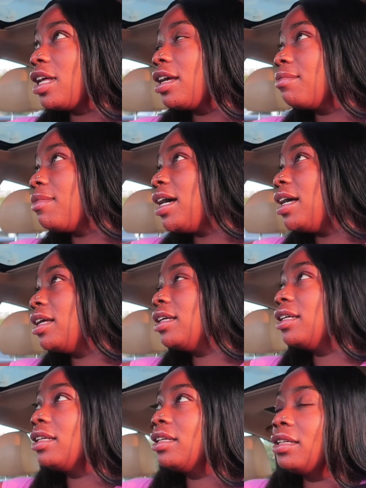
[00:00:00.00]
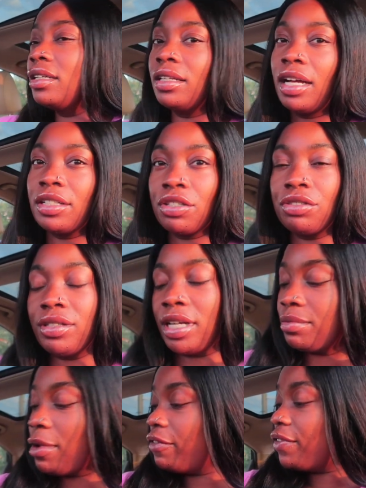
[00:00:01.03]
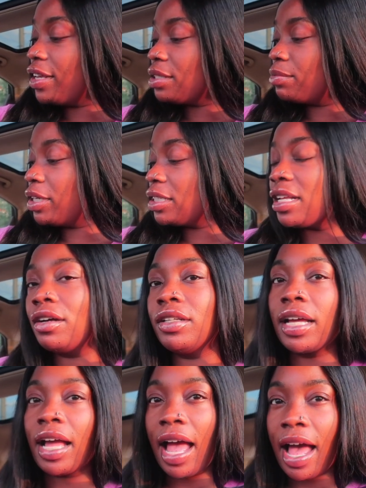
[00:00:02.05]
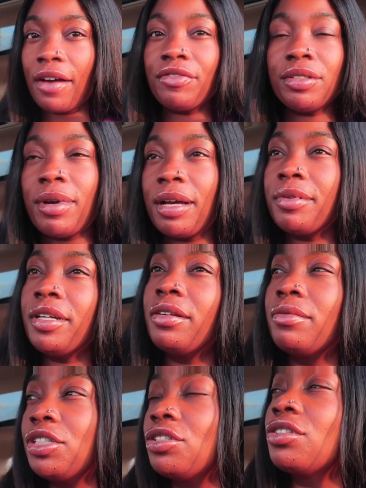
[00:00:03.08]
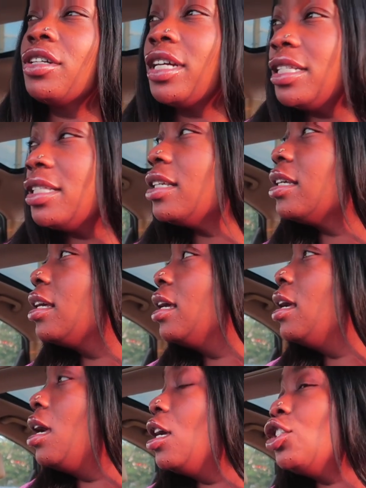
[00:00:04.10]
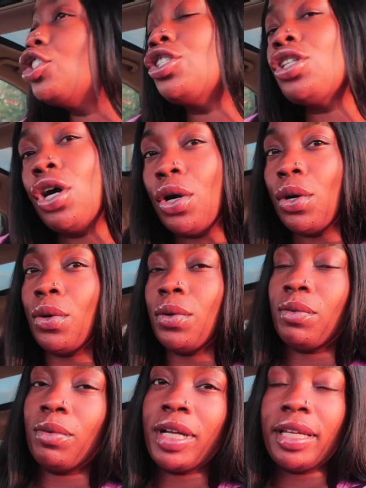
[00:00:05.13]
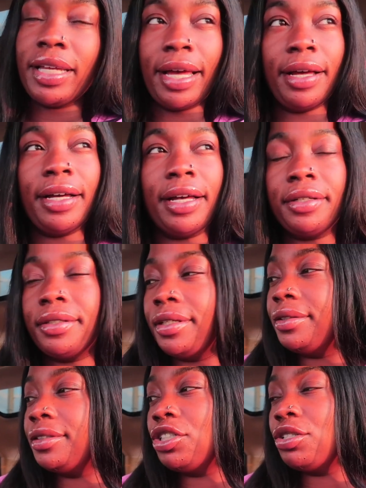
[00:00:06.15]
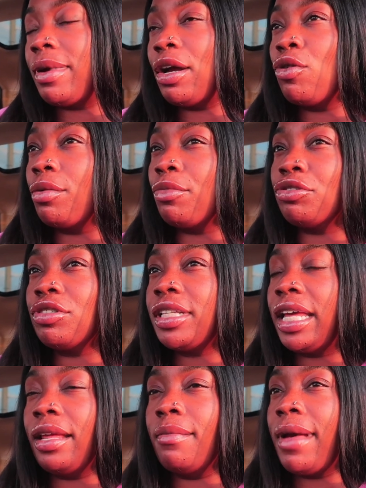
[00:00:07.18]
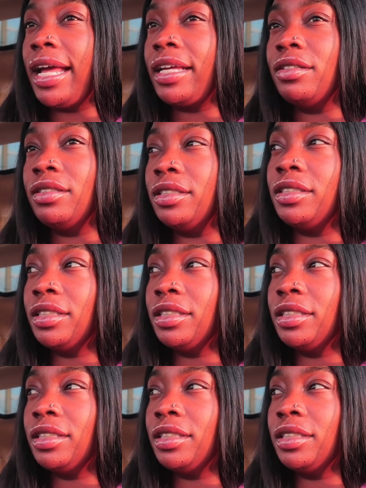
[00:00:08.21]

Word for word: like my, I told you guys my face breaks out like after my period, which is crazy. So yeah, I don't know, it's just my hormones getting back in